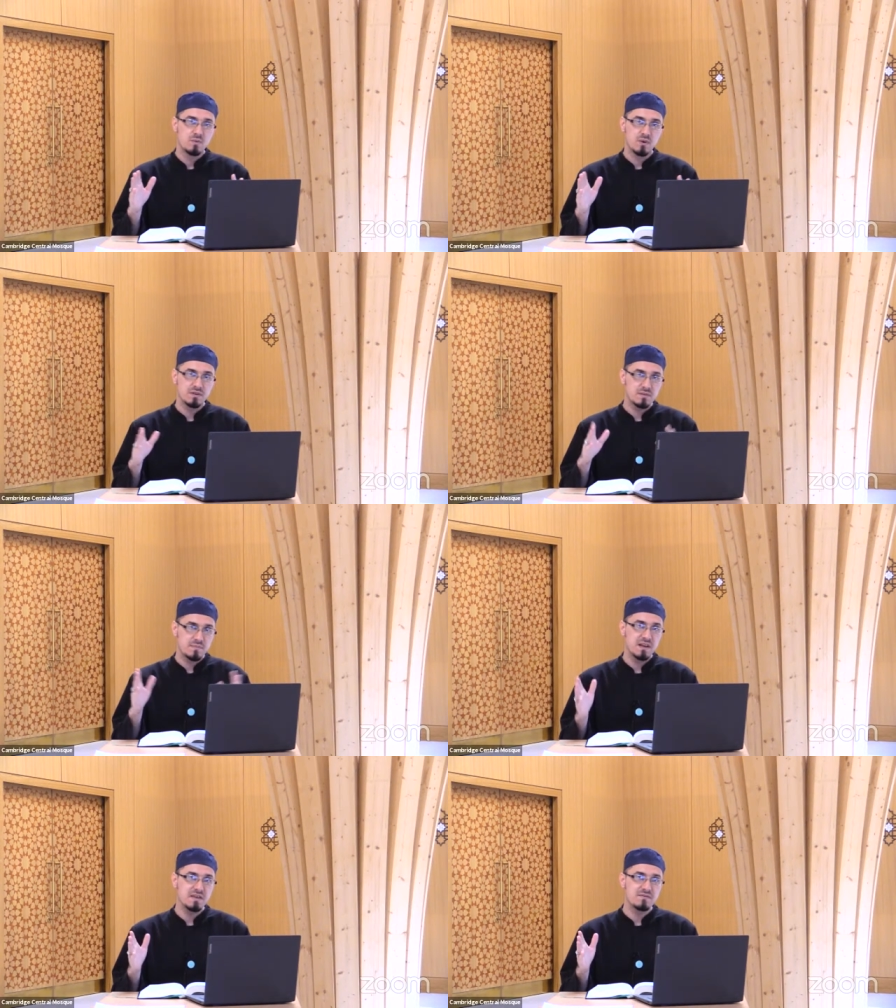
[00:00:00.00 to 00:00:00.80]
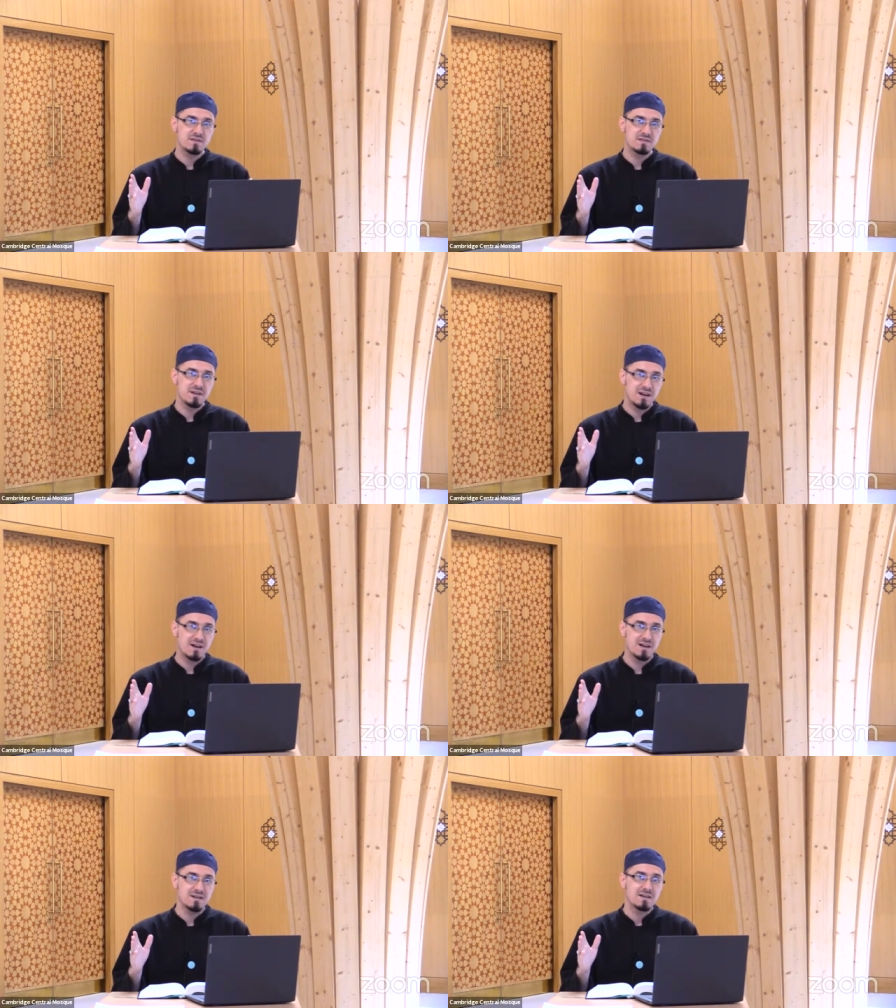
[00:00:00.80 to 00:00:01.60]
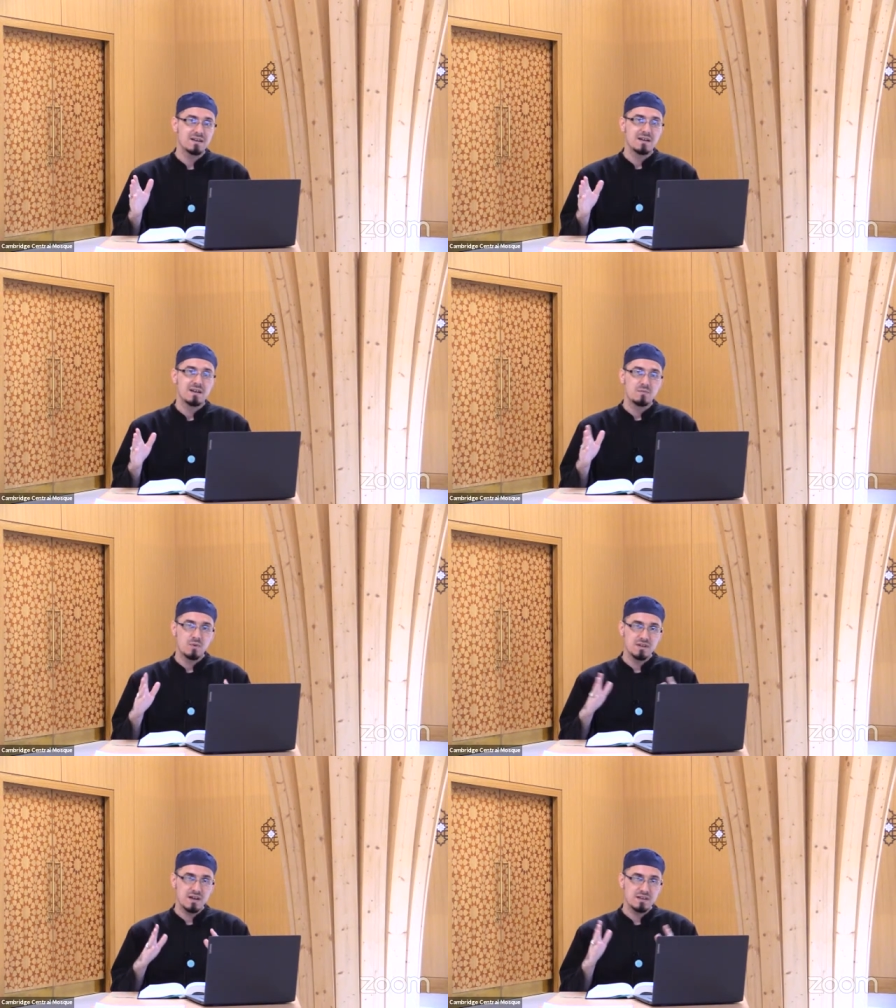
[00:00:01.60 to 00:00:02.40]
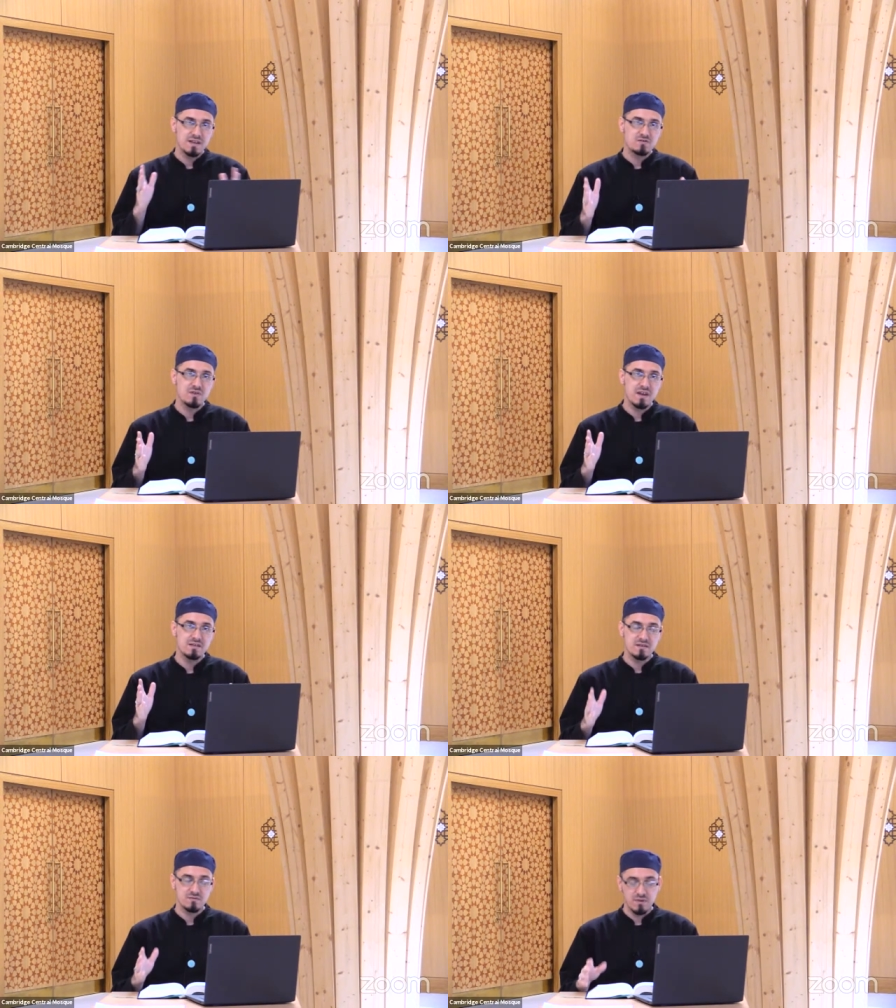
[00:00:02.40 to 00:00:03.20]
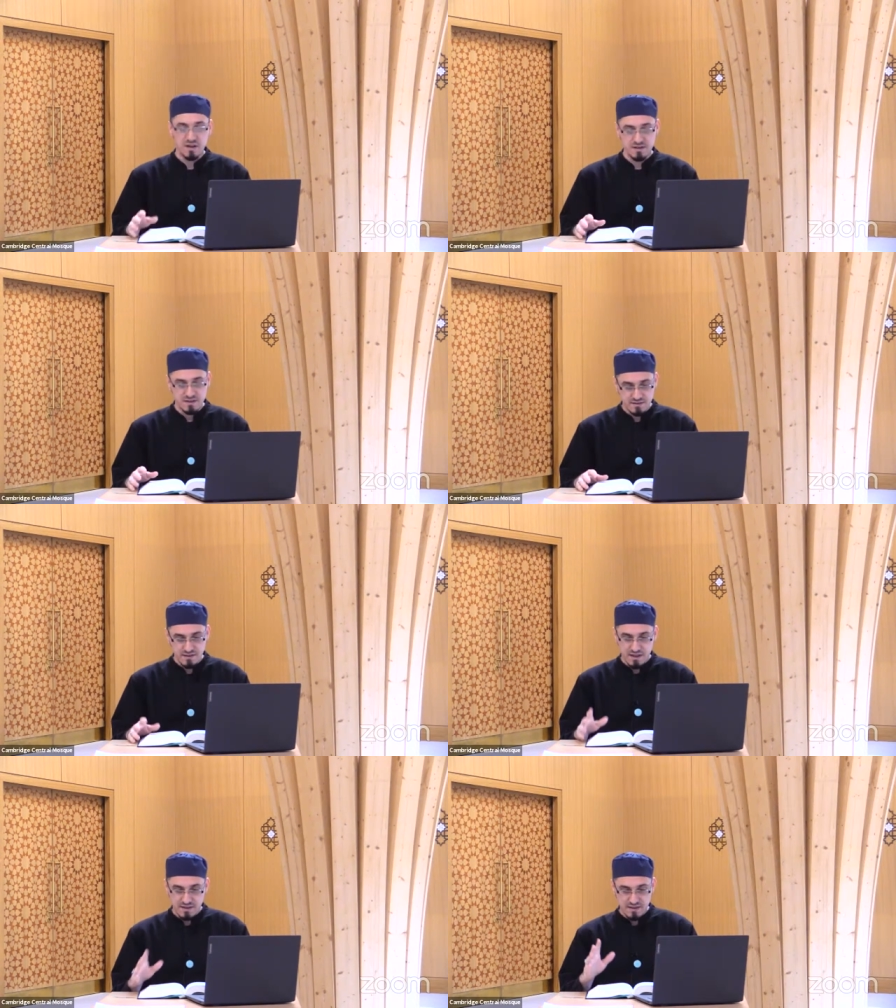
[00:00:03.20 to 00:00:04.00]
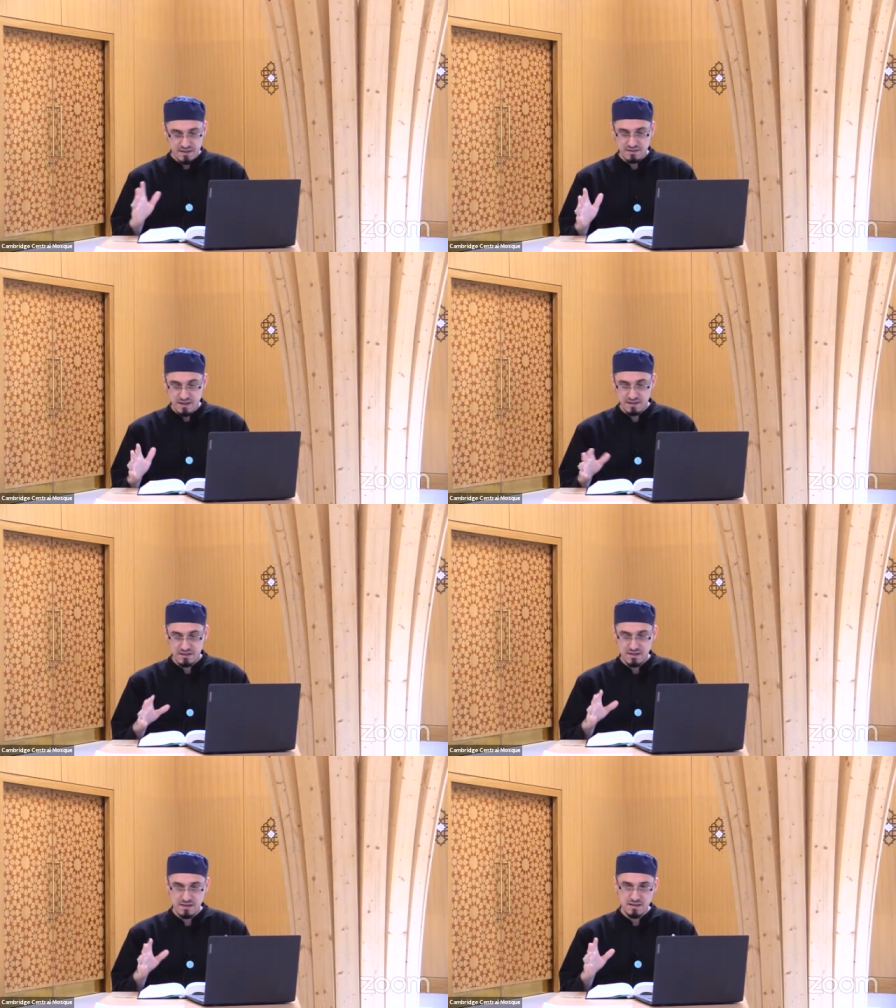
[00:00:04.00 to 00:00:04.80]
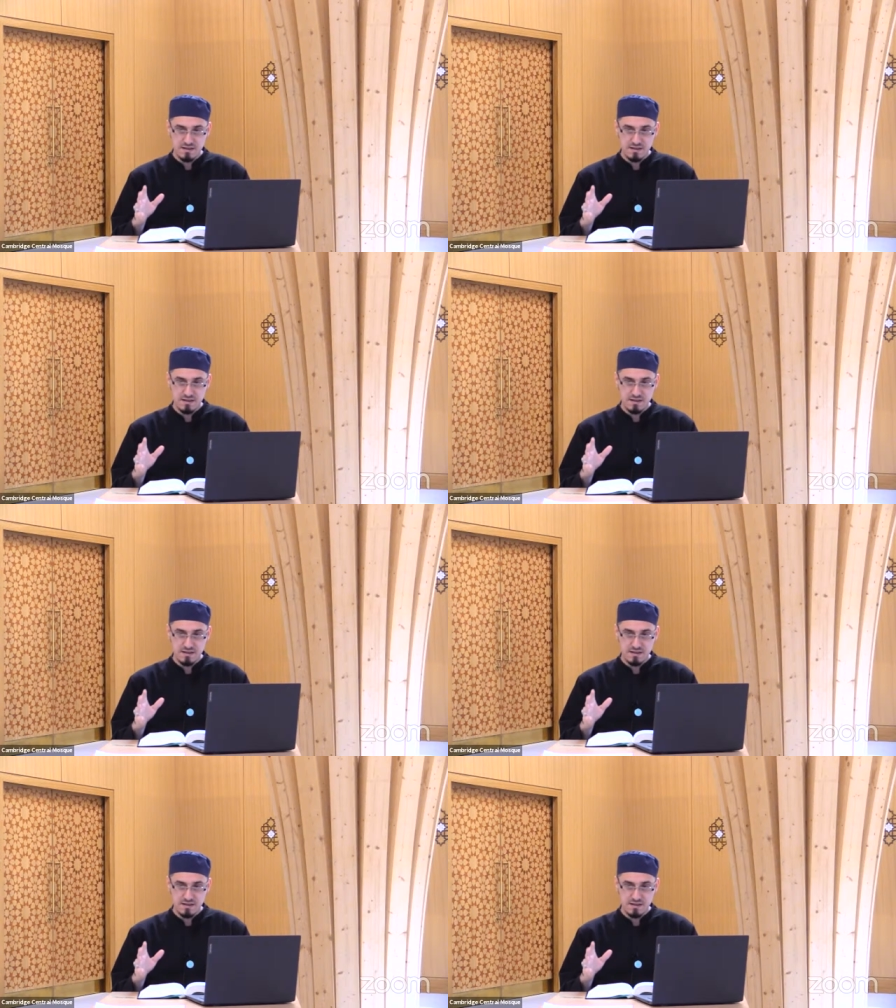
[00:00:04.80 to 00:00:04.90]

what the believers are what are their traits and qualities and that exactly